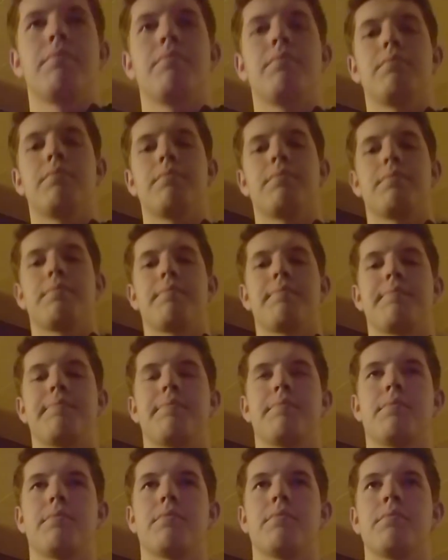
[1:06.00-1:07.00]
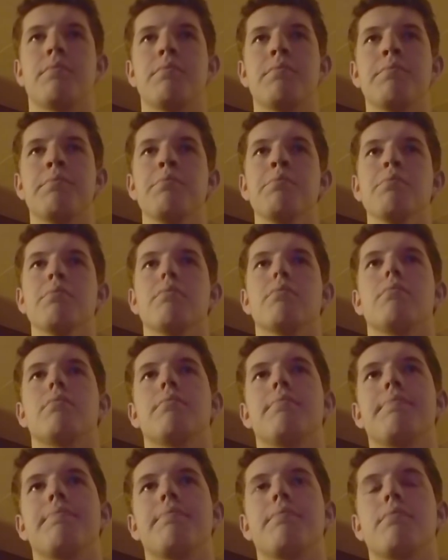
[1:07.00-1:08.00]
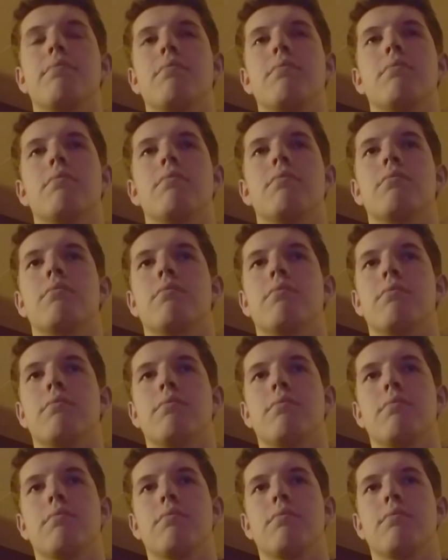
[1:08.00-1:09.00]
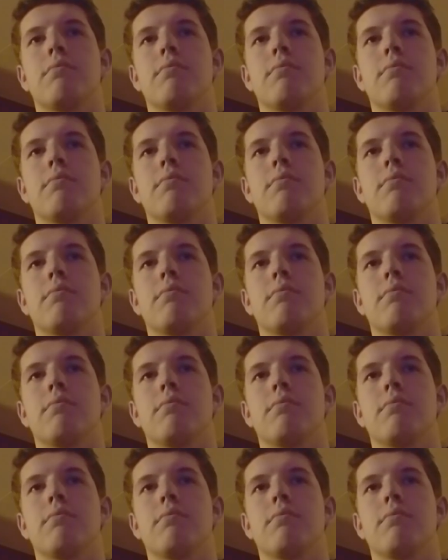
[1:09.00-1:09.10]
(silence)